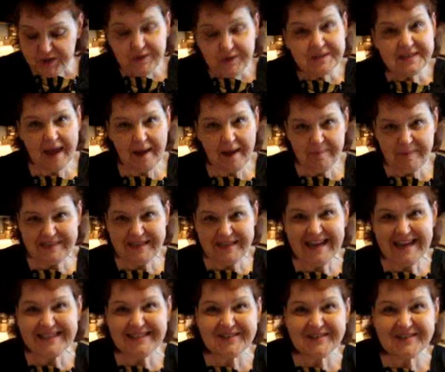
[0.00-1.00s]
you use
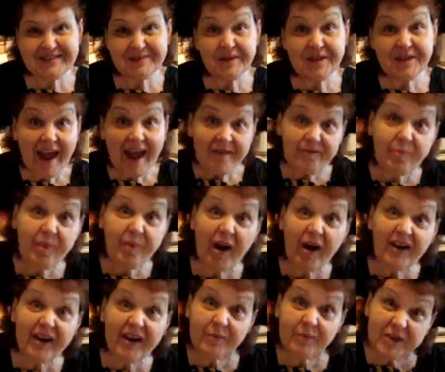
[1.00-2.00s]
appetizers or when you have a
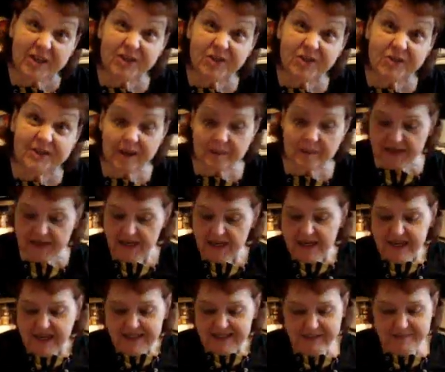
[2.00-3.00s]
party or when you do something
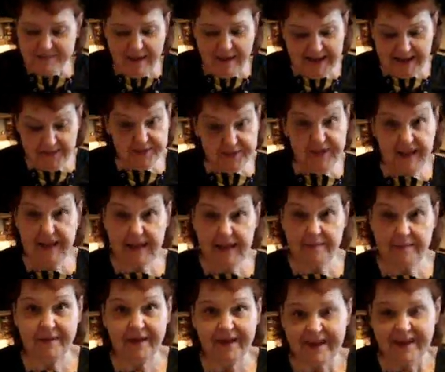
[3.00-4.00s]
to make a
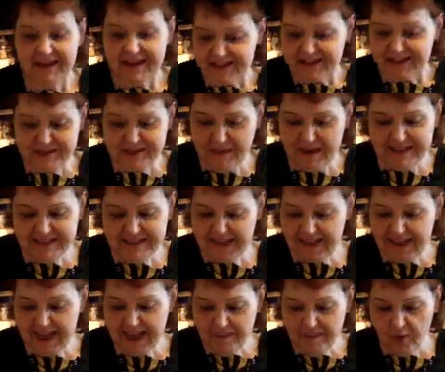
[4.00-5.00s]
theme. Just makes it
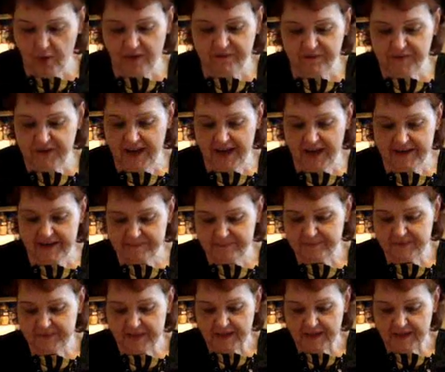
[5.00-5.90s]
a lot more fun.